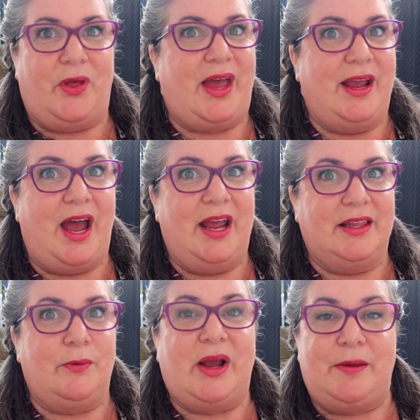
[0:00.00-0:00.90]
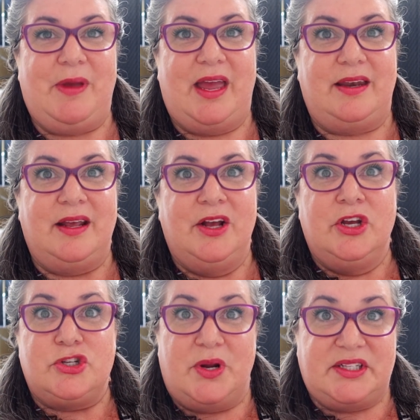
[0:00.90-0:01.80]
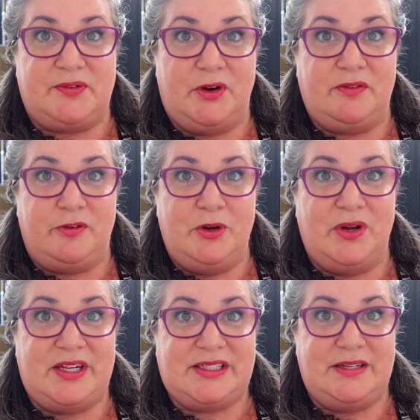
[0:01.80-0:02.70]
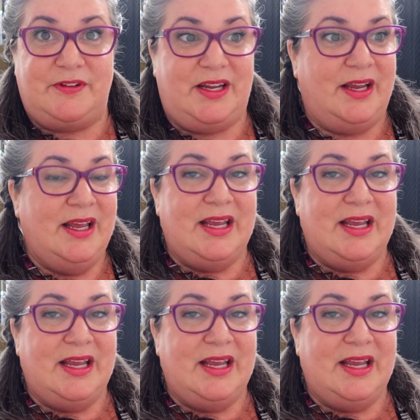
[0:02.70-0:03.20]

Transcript: I highly recommend transferring from your ECV